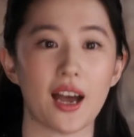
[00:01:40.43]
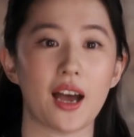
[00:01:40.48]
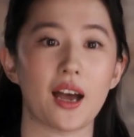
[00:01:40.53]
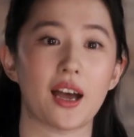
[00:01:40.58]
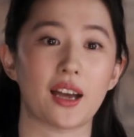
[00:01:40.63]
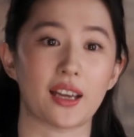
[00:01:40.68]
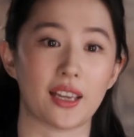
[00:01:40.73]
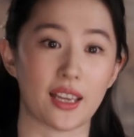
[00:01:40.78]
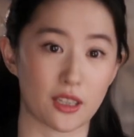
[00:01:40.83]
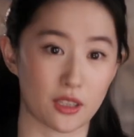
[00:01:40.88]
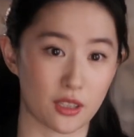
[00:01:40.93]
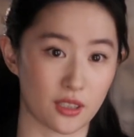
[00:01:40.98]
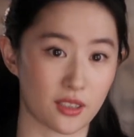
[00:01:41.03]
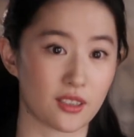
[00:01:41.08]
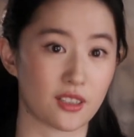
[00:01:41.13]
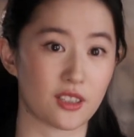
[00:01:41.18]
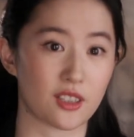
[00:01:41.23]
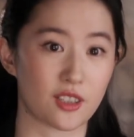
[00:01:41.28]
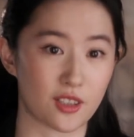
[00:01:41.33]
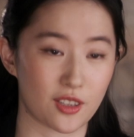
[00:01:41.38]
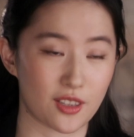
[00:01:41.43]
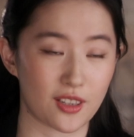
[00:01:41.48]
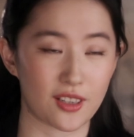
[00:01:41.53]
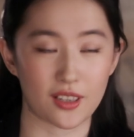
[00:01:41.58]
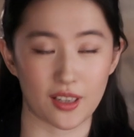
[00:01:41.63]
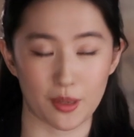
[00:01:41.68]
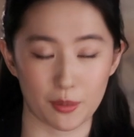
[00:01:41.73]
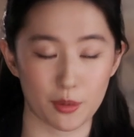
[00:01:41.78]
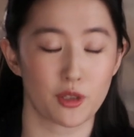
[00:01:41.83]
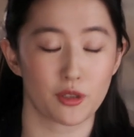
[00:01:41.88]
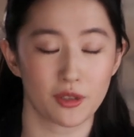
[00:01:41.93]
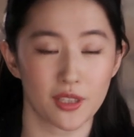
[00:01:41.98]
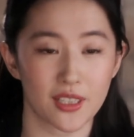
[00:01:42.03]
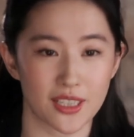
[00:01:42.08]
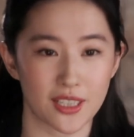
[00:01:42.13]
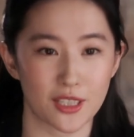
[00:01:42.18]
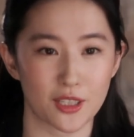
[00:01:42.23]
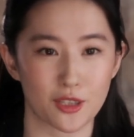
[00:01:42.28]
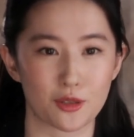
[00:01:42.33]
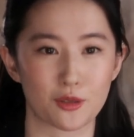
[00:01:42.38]
i get
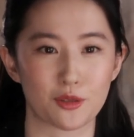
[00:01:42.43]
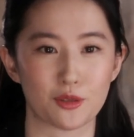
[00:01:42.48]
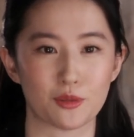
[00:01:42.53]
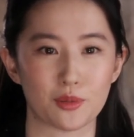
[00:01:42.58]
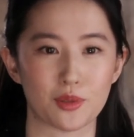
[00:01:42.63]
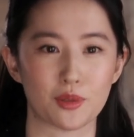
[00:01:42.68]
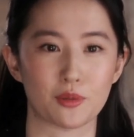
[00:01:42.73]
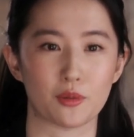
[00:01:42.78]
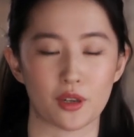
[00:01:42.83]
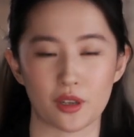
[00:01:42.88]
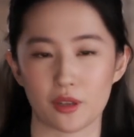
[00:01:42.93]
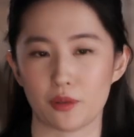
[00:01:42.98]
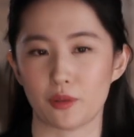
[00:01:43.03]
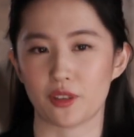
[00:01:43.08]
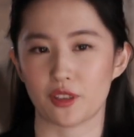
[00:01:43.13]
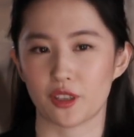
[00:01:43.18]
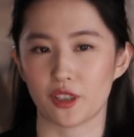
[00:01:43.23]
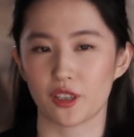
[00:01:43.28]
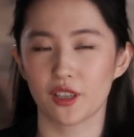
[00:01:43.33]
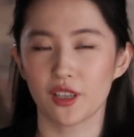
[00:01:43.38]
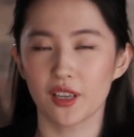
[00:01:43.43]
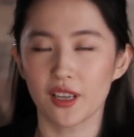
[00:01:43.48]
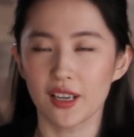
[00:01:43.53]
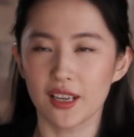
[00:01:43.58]
opportunity to be work with her.